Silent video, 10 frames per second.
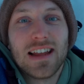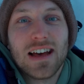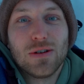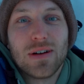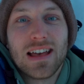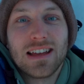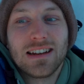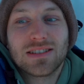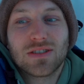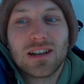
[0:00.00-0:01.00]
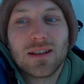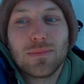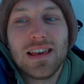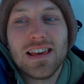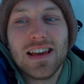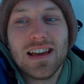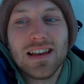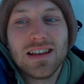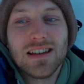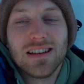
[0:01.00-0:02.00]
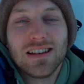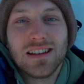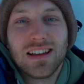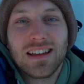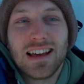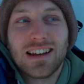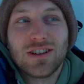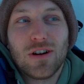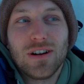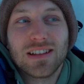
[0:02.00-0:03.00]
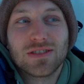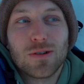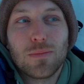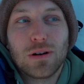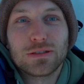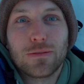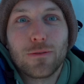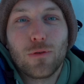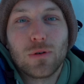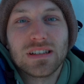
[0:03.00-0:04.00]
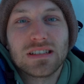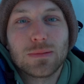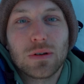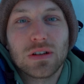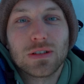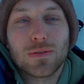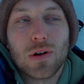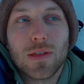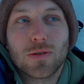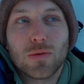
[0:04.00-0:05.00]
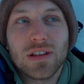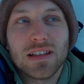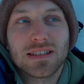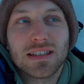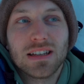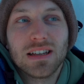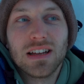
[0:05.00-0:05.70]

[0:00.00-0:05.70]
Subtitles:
now, and it's gonna be kind of dark in some parts of the forest because of other trees.